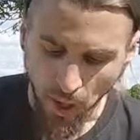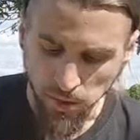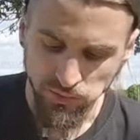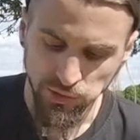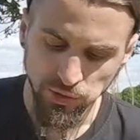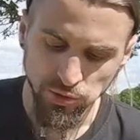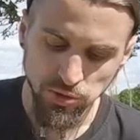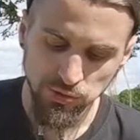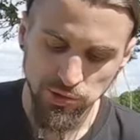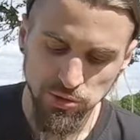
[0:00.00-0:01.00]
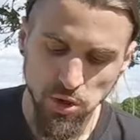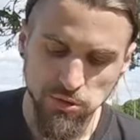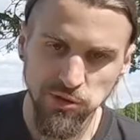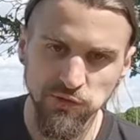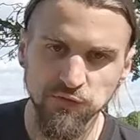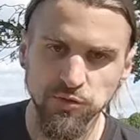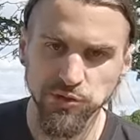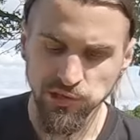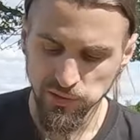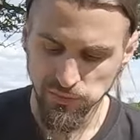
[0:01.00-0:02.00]
We need to continue eating through the
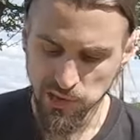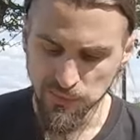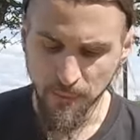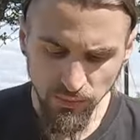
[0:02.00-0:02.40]
kebab,